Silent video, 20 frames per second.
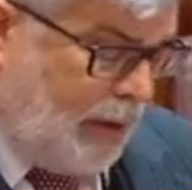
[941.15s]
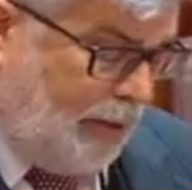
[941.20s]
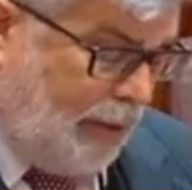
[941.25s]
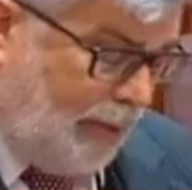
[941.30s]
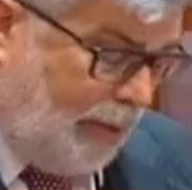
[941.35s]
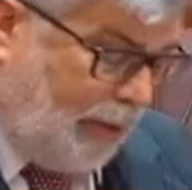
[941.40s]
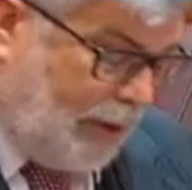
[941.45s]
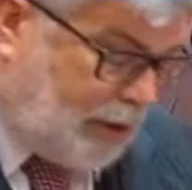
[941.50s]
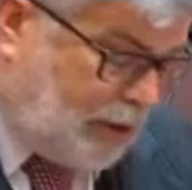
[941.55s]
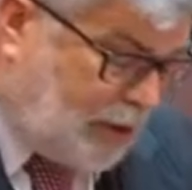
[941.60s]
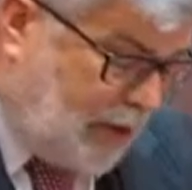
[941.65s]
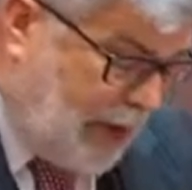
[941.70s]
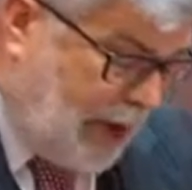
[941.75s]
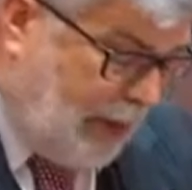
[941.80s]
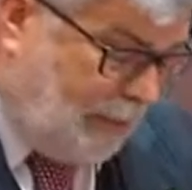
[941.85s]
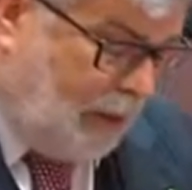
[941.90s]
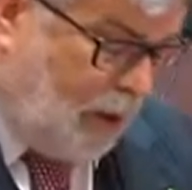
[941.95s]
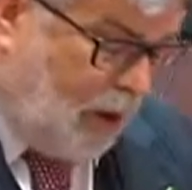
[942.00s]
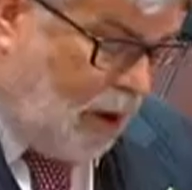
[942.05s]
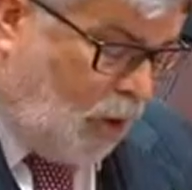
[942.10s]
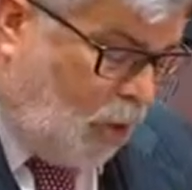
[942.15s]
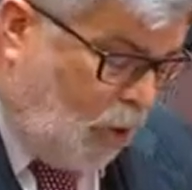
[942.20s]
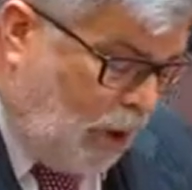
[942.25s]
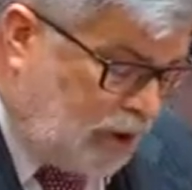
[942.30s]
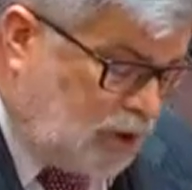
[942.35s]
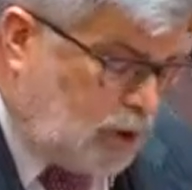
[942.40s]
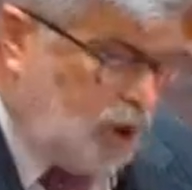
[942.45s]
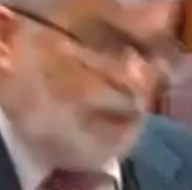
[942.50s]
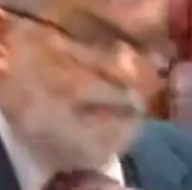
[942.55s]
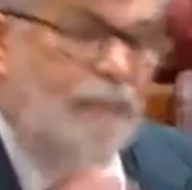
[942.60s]
that the same
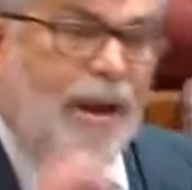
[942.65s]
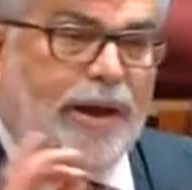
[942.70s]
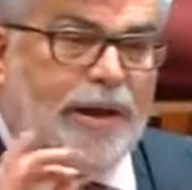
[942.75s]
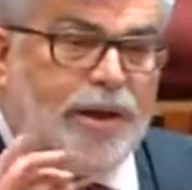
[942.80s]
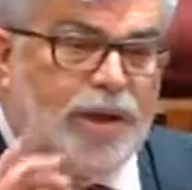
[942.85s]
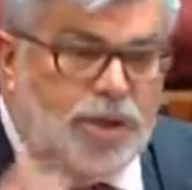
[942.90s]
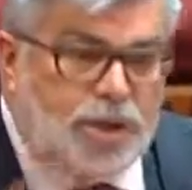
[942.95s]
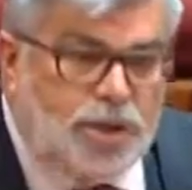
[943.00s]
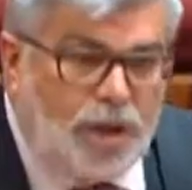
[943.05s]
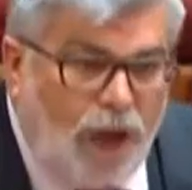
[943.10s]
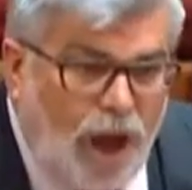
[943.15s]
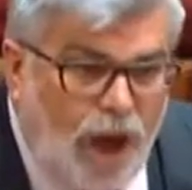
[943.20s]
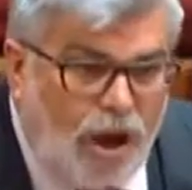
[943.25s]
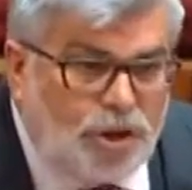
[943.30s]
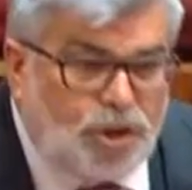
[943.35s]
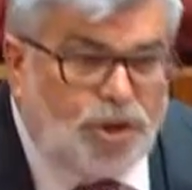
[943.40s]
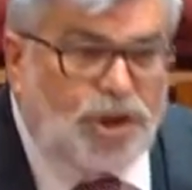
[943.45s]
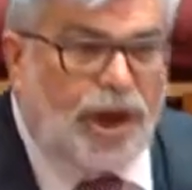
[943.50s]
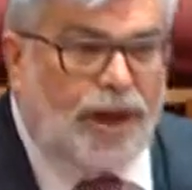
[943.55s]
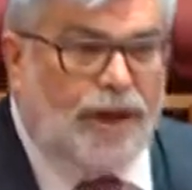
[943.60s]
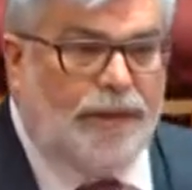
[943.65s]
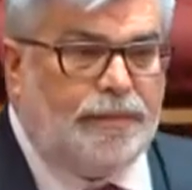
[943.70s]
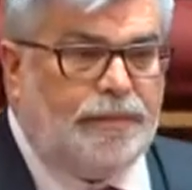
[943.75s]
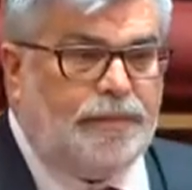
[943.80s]
question about disclosure